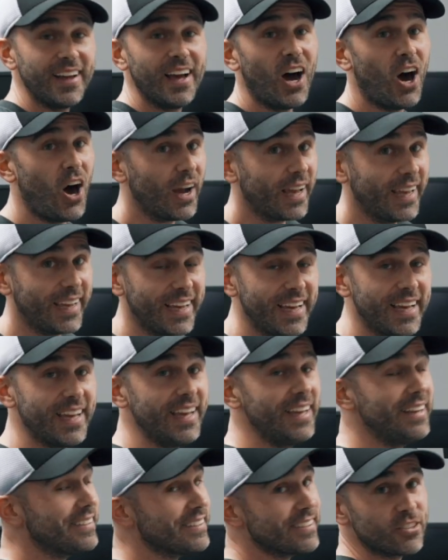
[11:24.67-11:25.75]
Hockey
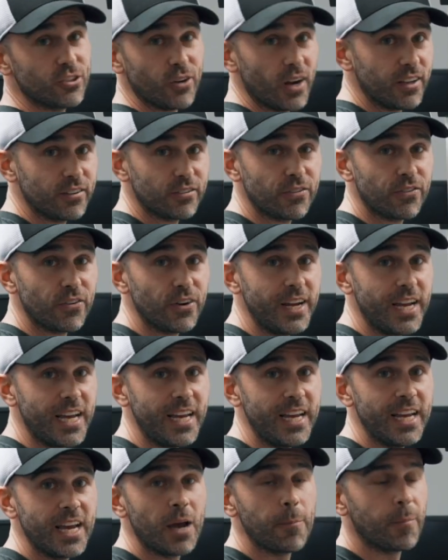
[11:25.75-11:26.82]
is
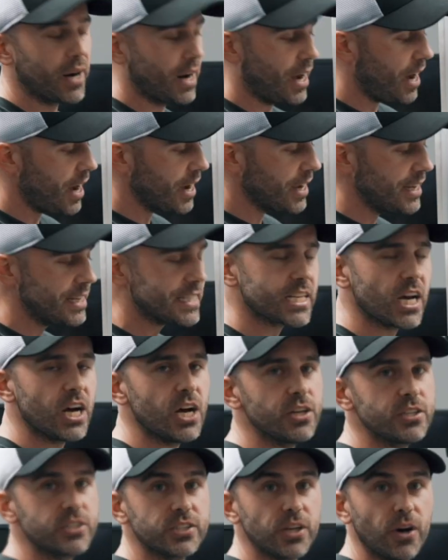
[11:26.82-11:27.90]
stress-free, but hockey's
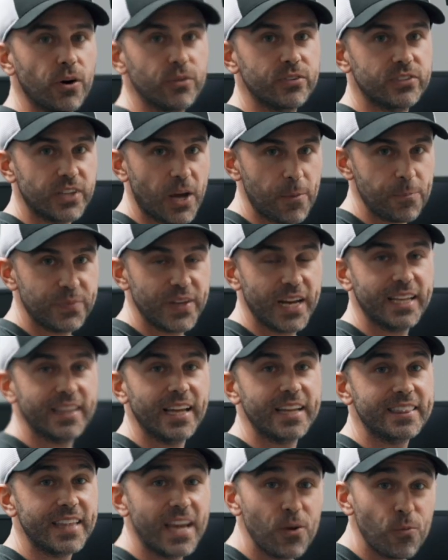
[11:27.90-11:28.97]
also something
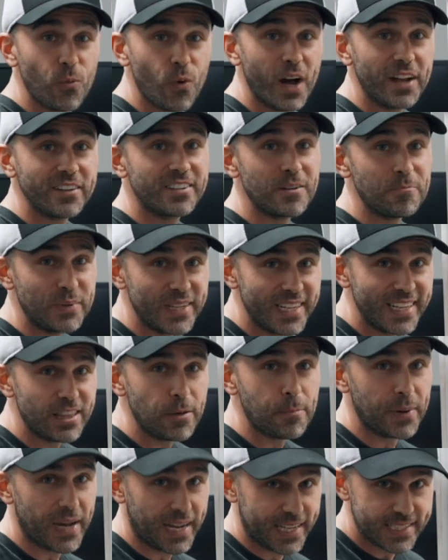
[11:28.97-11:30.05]
that they want to be the
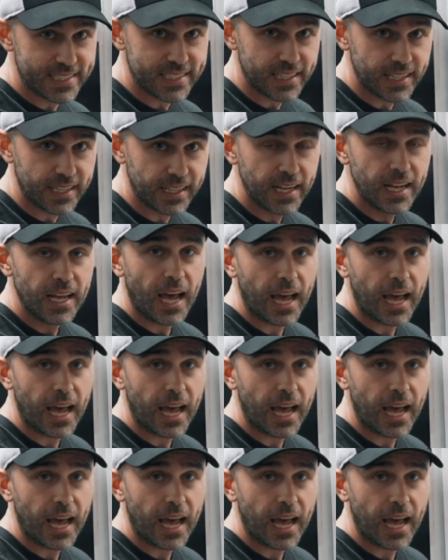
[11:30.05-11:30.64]
best in.